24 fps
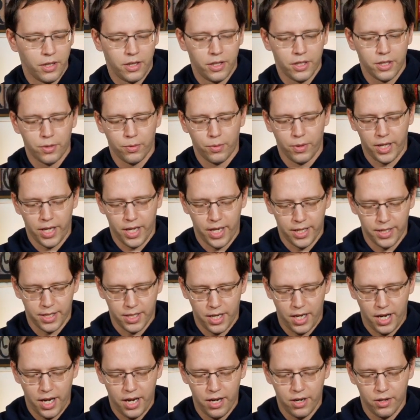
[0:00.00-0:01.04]
This one
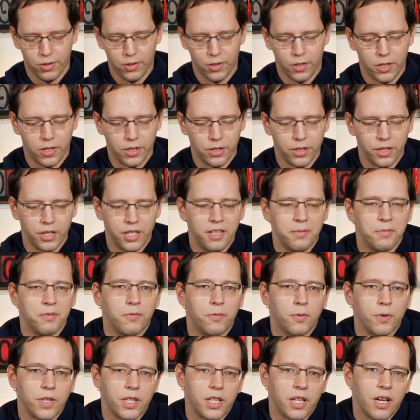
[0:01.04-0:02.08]
has Analong, the name
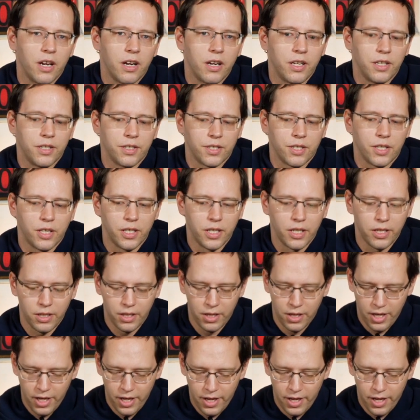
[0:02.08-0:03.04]
of one of the areas on it.